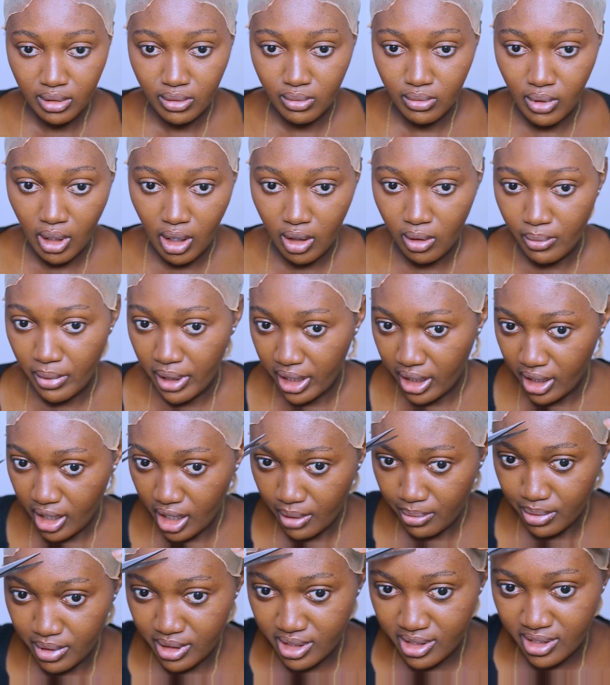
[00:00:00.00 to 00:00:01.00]
Wow, my
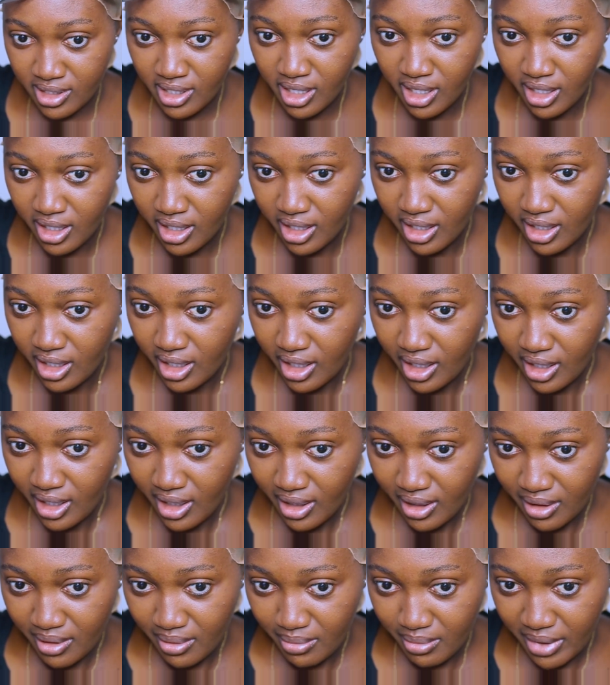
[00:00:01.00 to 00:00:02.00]
cup is
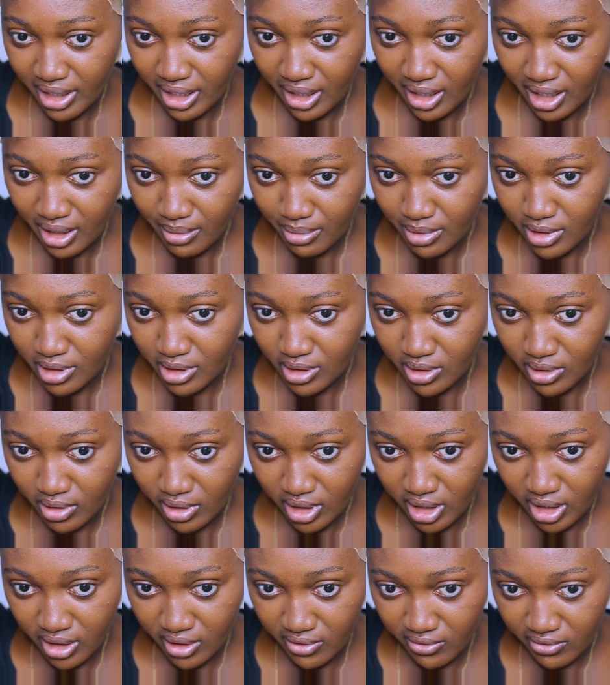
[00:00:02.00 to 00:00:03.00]
my cup is
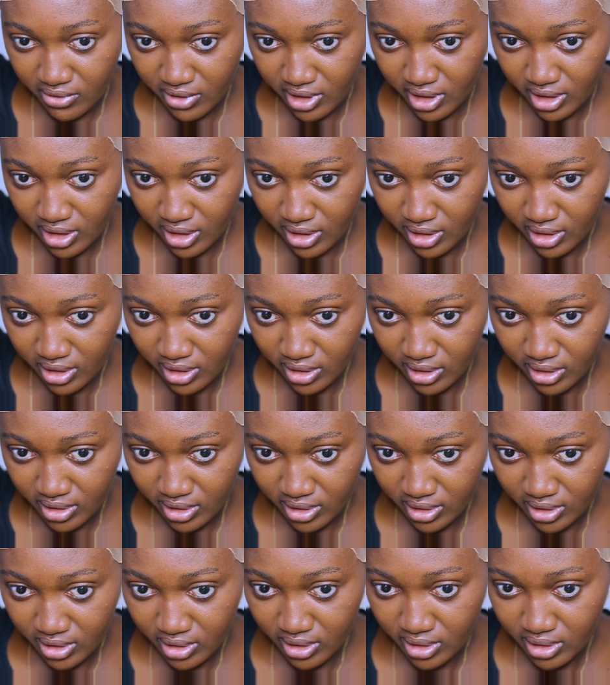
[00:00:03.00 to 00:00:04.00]
not even,
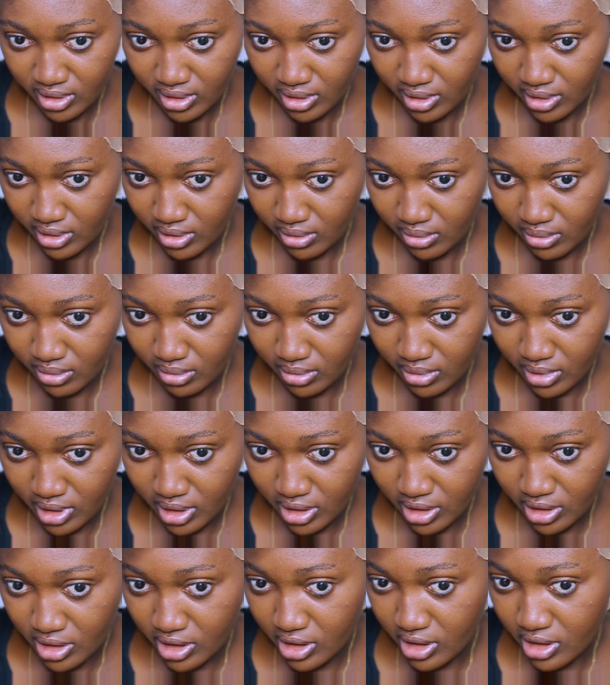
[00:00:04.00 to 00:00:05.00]
but
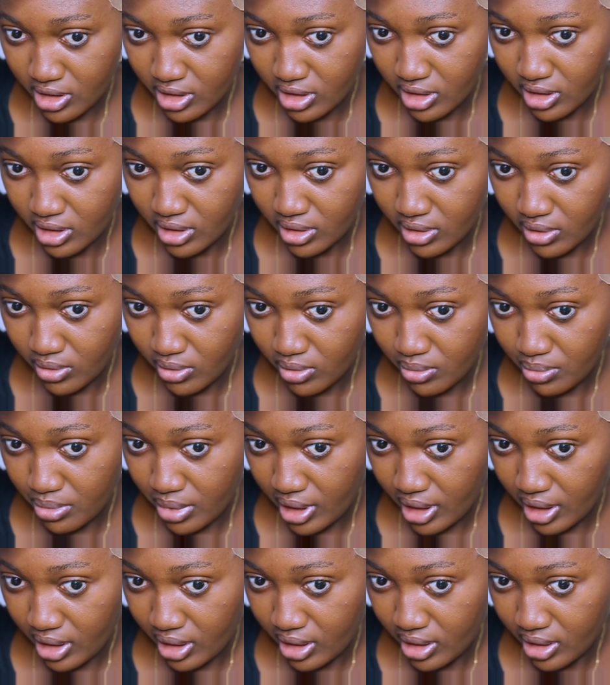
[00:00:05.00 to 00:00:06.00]
you can just go
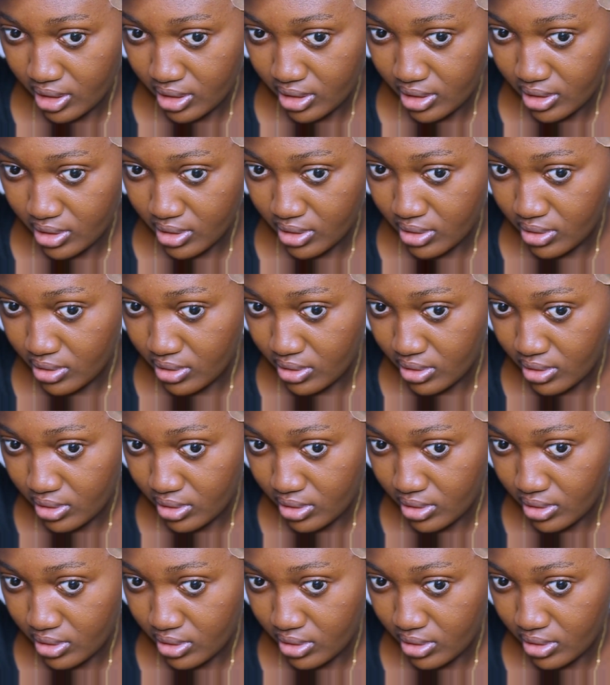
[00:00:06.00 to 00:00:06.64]
back to